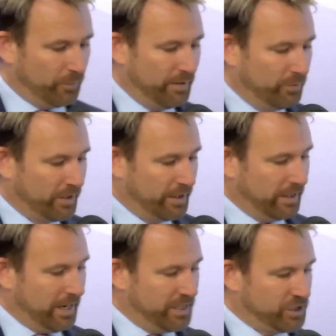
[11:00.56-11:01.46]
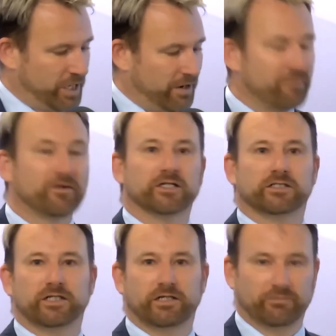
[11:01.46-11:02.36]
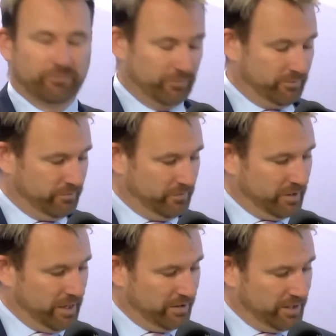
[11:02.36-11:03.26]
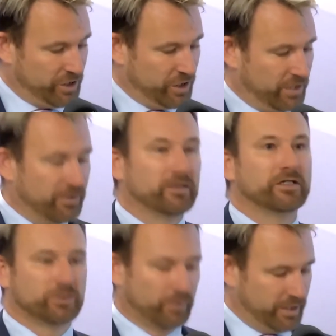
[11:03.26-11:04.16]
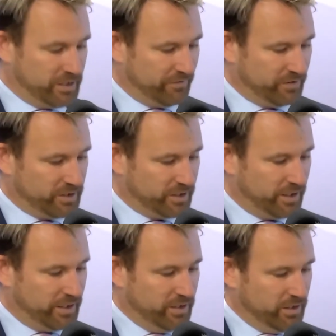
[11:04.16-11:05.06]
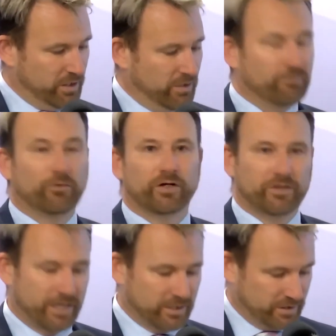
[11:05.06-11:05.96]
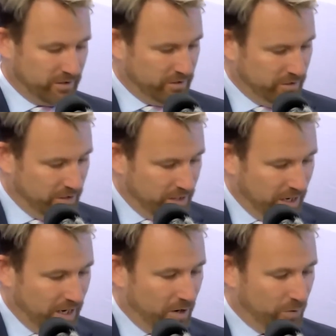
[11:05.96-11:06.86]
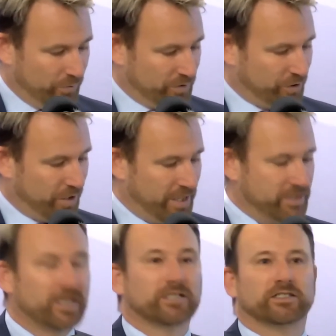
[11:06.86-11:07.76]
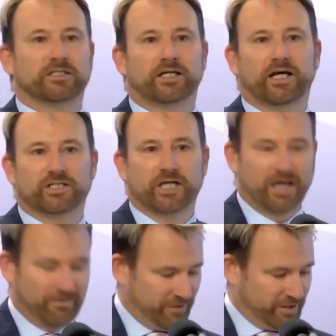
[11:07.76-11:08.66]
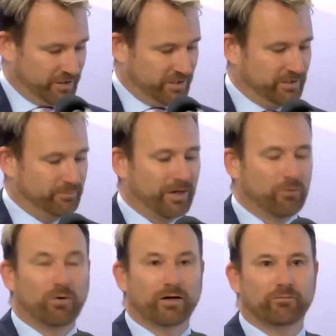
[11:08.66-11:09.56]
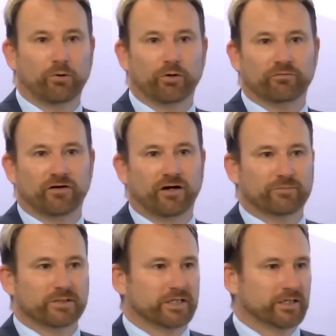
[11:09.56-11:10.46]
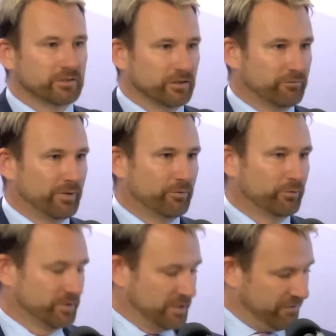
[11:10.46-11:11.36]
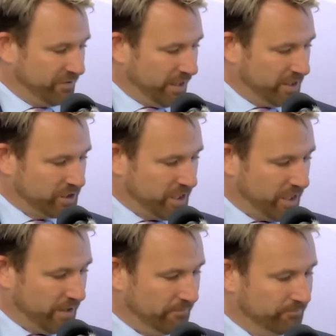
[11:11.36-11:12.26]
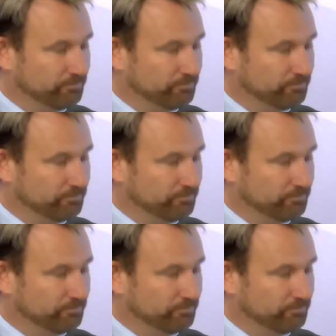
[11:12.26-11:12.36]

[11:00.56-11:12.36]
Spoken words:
people getting aged care advocacy from this year than in 2017, 14,000 older Australians accessing aged care advocacy is but 1.5% of people receiving aged care.